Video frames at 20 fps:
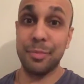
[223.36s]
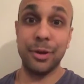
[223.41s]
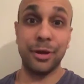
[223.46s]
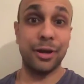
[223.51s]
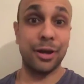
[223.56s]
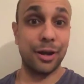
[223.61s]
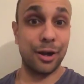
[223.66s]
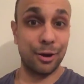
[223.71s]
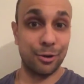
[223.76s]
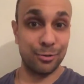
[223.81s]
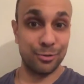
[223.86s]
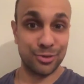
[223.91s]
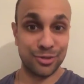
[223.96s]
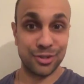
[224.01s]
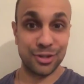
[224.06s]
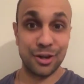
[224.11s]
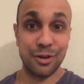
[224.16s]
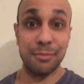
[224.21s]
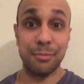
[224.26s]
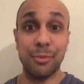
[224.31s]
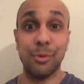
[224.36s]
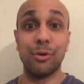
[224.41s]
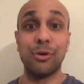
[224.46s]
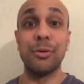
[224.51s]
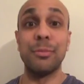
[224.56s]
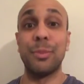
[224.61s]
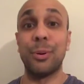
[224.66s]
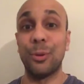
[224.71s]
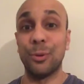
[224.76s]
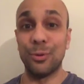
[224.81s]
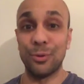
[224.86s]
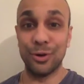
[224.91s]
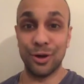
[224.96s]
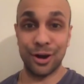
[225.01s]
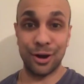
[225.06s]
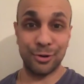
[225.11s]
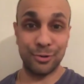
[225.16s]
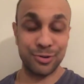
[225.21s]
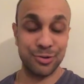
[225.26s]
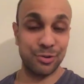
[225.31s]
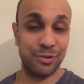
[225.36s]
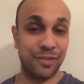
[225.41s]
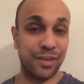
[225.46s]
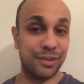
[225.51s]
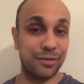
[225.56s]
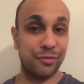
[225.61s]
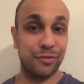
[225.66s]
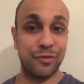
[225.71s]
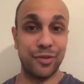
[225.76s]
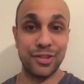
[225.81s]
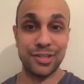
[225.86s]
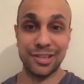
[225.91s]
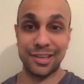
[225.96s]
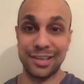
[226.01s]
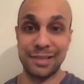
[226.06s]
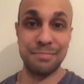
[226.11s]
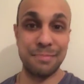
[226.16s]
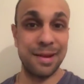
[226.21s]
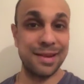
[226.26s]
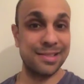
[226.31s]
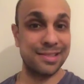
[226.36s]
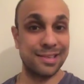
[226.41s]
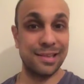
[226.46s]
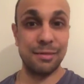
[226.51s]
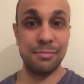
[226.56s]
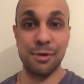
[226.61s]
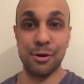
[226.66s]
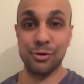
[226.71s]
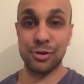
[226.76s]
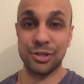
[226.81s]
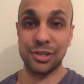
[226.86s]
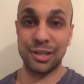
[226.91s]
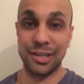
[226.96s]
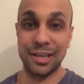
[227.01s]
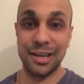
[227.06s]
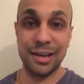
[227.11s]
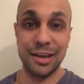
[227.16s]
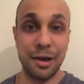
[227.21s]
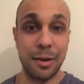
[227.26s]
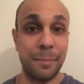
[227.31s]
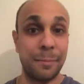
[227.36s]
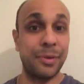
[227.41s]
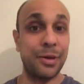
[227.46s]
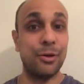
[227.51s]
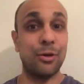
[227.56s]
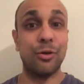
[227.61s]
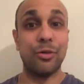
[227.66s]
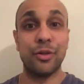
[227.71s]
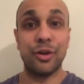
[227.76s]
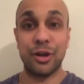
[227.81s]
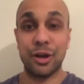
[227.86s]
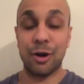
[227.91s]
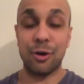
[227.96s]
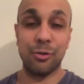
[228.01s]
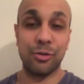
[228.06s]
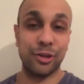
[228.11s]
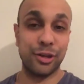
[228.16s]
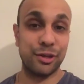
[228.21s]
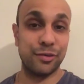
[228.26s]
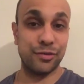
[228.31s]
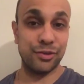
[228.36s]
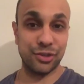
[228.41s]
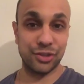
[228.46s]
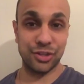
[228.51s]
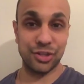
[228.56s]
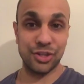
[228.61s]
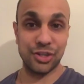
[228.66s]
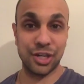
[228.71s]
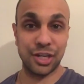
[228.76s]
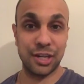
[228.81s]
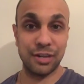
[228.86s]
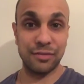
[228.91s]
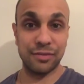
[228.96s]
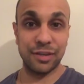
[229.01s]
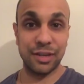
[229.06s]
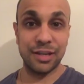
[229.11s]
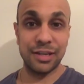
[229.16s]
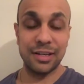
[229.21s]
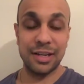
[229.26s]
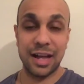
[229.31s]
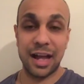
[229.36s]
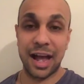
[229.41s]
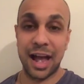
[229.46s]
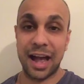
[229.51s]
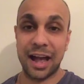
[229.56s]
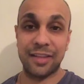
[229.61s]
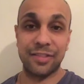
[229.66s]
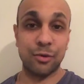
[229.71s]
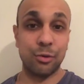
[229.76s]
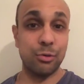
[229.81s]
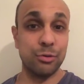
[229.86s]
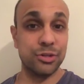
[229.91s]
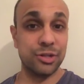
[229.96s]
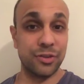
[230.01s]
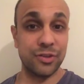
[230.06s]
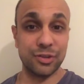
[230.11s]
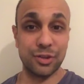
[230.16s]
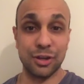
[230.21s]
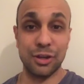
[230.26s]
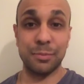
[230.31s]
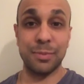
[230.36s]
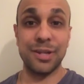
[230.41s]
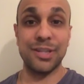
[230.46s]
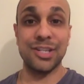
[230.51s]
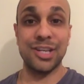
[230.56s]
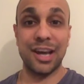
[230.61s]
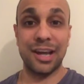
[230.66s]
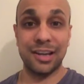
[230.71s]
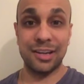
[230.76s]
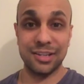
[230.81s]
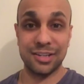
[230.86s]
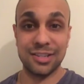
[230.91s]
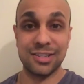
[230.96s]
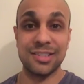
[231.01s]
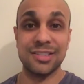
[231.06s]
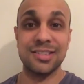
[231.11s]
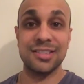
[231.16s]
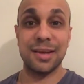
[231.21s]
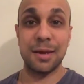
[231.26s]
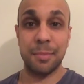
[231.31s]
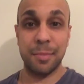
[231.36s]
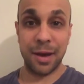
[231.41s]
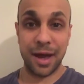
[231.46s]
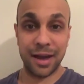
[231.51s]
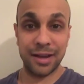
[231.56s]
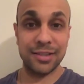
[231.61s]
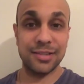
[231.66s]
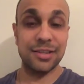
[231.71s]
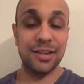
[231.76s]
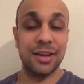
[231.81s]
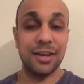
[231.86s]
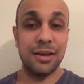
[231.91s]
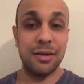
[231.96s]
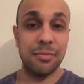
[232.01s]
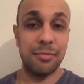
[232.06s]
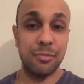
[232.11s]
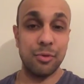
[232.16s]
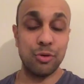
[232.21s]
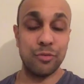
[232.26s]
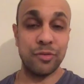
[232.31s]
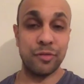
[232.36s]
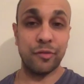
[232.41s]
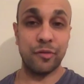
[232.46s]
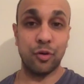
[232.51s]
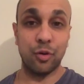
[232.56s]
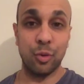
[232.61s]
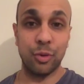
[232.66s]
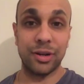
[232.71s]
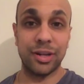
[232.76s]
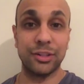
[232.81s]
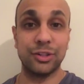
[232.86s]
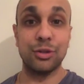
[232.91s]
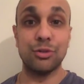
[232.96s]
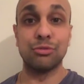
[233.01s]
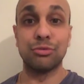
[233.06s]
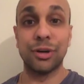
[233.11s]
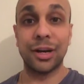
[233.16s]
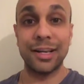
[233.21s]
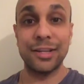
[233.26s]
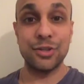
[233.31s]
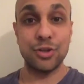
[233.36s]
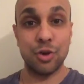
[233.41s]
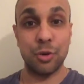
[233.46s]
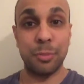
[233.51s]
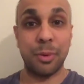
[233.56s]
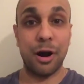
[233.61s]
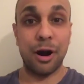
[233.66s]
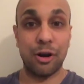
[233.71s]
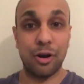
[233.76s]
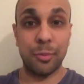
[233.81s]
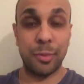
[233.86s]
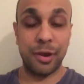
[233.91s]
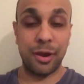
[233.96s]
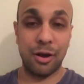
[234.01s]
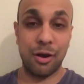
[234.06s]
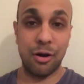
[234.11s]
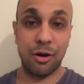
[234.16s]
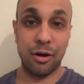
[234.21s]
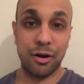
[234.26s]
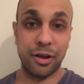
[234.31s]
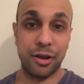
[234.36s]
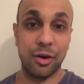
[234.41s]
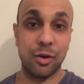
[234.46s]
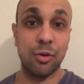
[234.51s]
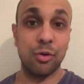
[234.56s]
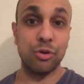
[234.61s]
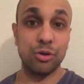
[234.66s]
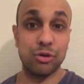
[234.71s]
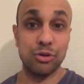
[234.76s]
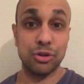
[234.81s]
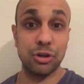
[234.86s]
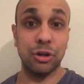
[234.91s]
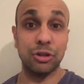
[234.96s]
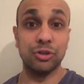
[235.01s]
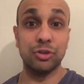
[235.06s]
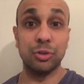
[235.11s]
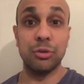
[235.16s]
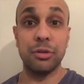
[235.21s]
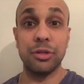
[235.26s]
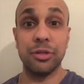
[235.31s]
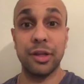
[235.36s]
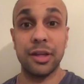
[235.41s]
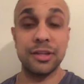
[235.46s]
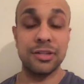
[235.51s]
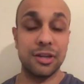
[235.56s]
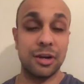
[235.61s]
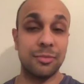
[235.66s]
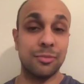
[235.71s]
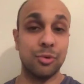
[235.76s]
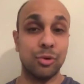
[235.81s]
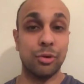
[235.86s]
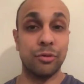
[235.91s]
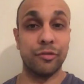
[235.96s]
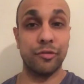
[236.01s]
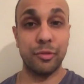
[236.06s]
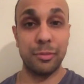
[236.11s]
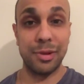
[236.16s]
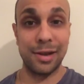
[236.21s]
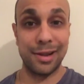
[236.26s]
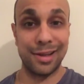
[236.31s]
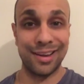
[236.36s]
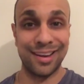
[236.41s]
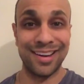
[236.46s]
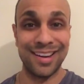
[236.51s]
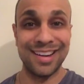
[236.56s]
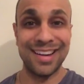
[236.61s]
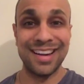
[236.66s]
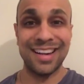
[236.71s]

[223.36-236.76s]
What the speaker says: bigger goals, more important goals, whether that's physically, mentally, emotionally, beyond the goal that you've just achieved. And also there's going to be challenges and setbacks moving forward as you raise your bar a bit higher, or you start doing things that are more unfamiliar.